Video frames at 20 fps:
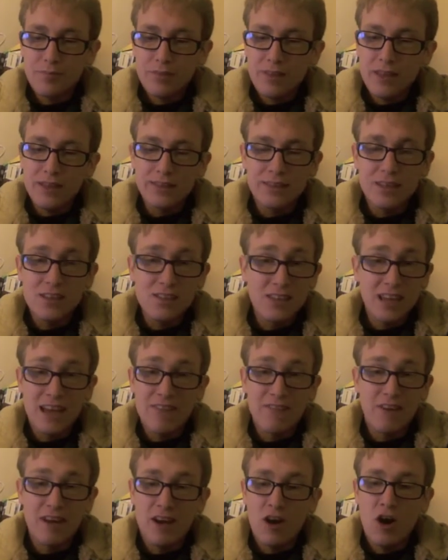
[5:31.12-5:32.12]
It doesn't get
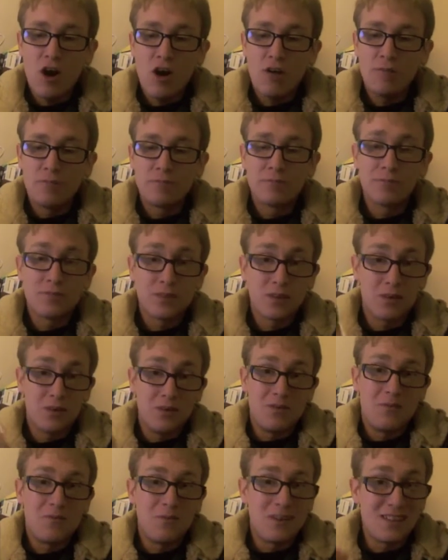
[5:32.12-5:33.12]
very hot
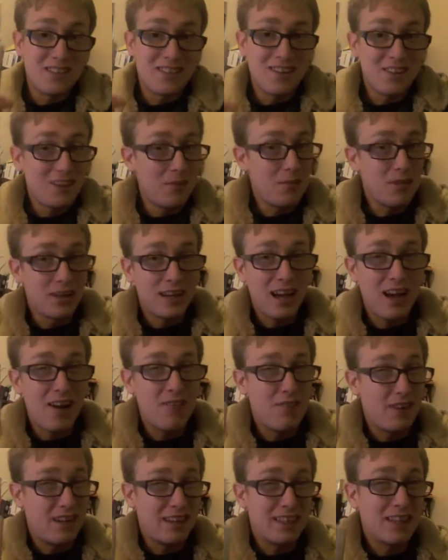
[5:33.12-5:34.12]
when it's stuck in my
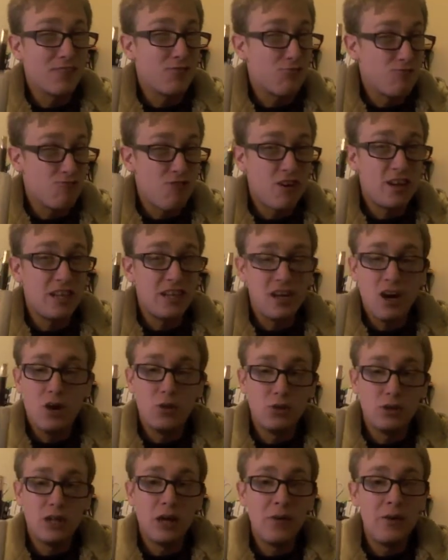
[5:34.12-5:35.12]
caravan. It gets really
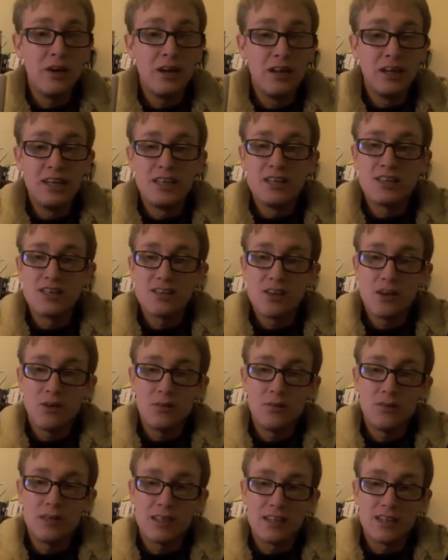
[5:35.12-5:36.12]
cold though, so
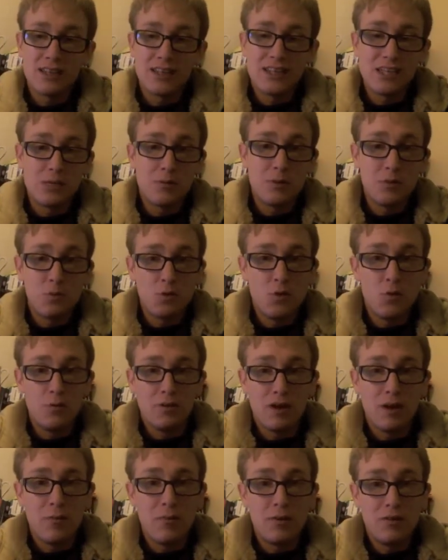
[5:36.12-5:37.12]
this thing needs to be warmed
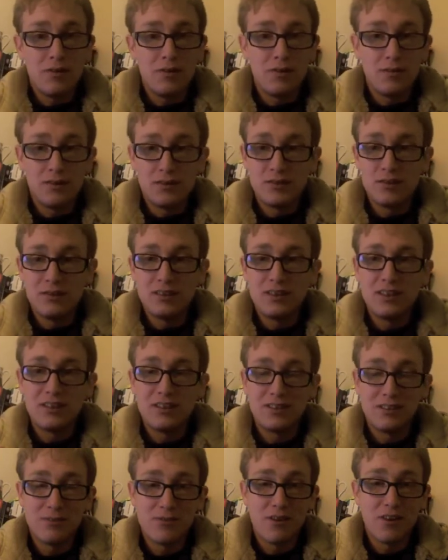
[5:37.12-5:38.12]
up
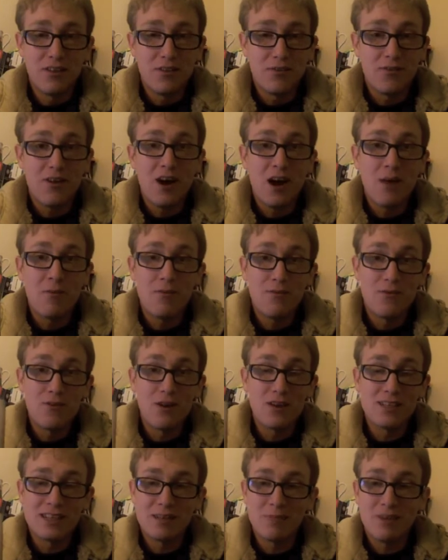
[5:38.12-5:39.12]
in front of the fire before I
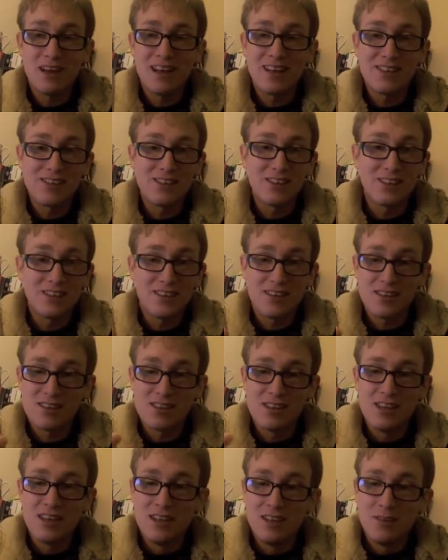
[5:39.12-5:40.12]
stick my hands in it, because
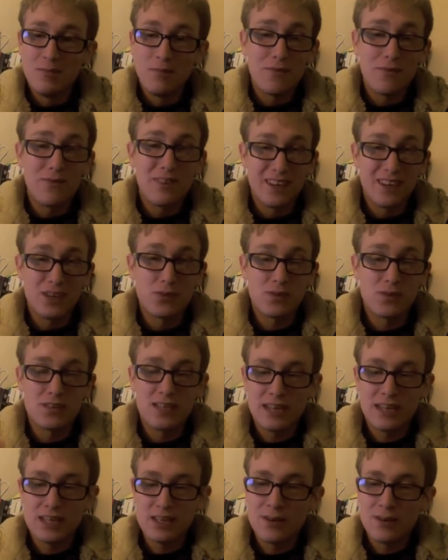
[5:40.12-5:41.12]
my fingers would
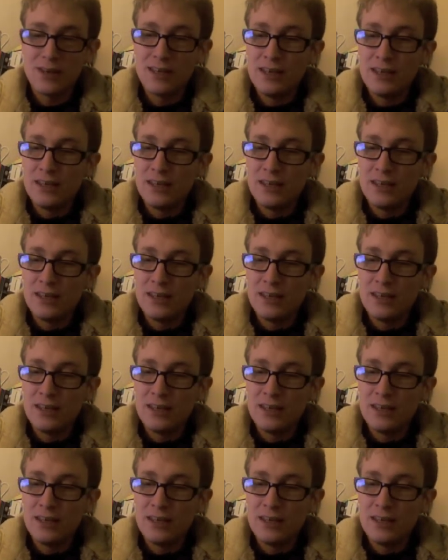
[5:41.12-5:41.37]
stick to it.